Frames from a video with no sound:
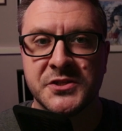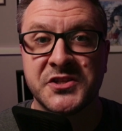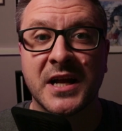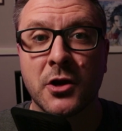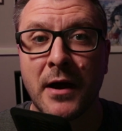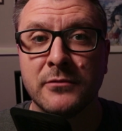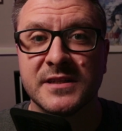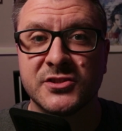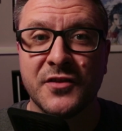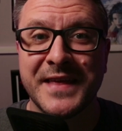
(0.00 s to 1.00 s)
Stick
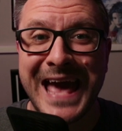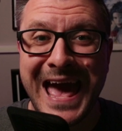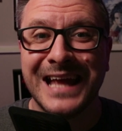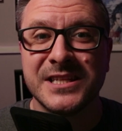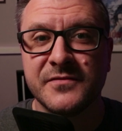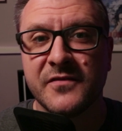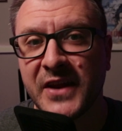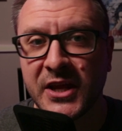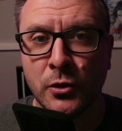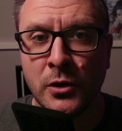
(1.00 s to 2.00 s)
around to the end of the
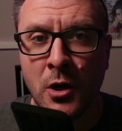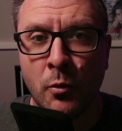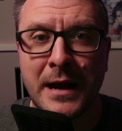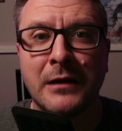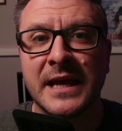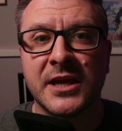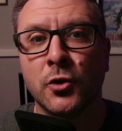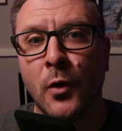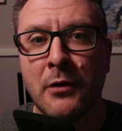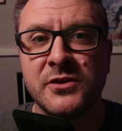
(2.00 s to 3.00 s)
video where I'll let you
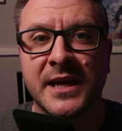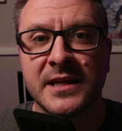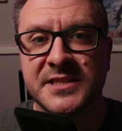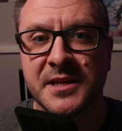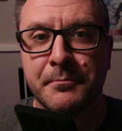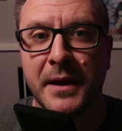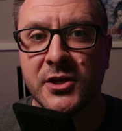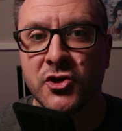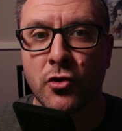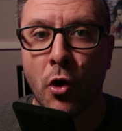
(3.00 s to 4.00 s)
know how you can
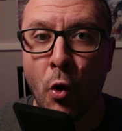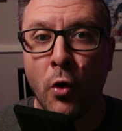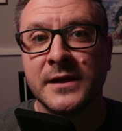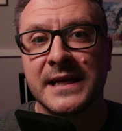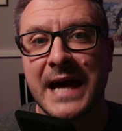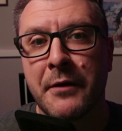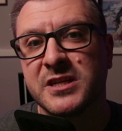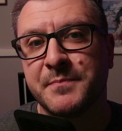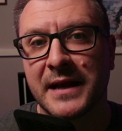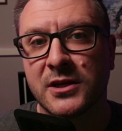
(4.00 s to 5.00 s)
submit your own
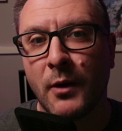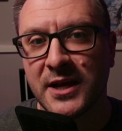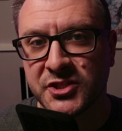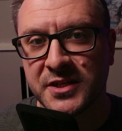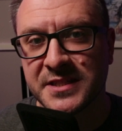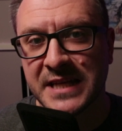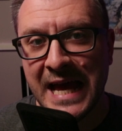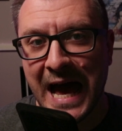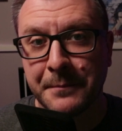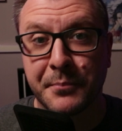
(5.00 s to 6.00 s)
GarageBand questions
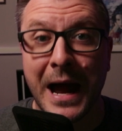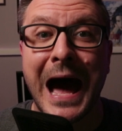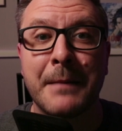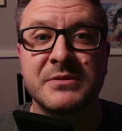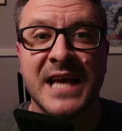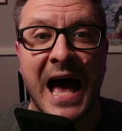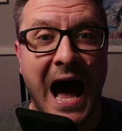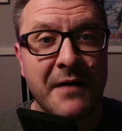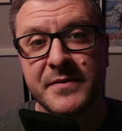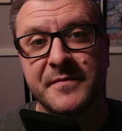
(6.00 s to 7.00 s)
and perhaps
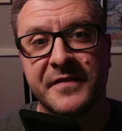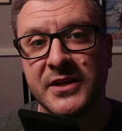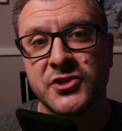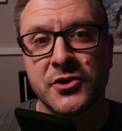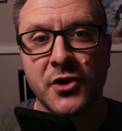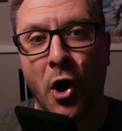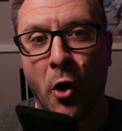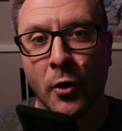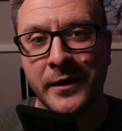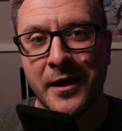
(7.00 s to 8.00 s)
have them featured
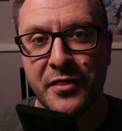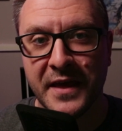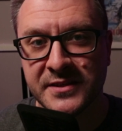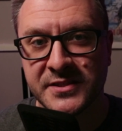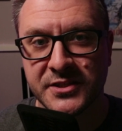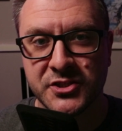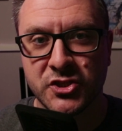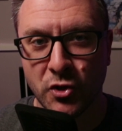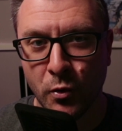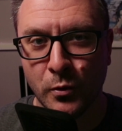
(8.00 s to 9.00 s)
on this
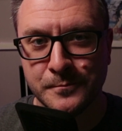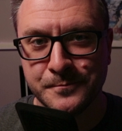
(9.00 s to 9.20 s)
show.